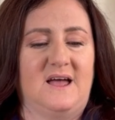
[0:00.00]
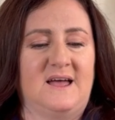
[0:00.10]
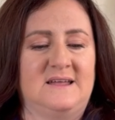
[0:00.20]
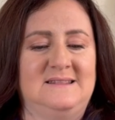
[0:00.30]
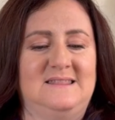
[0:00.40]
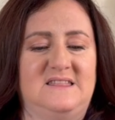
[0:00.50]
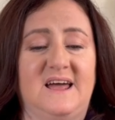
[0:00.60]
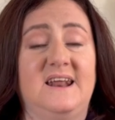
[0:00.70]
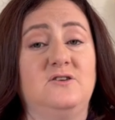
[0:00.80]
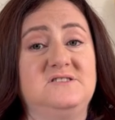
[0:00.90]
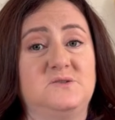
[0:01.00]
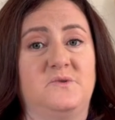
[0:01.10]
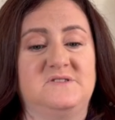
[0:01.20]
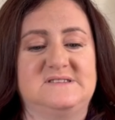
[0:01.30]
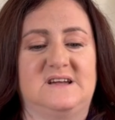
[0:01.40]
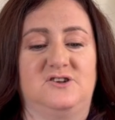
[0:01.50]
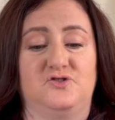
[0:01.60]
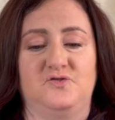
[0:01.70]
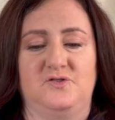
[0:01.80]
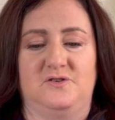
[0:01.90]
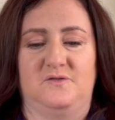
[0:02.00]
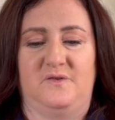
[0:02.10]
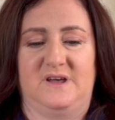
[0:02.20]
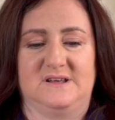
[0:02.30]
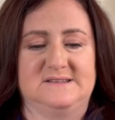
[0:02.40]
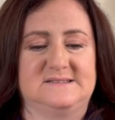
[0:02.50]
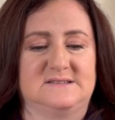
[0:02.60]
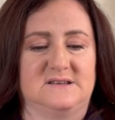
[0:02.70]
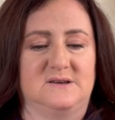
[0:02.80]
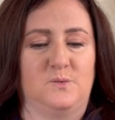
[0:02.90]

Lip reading: And then I also want to start 2 new things.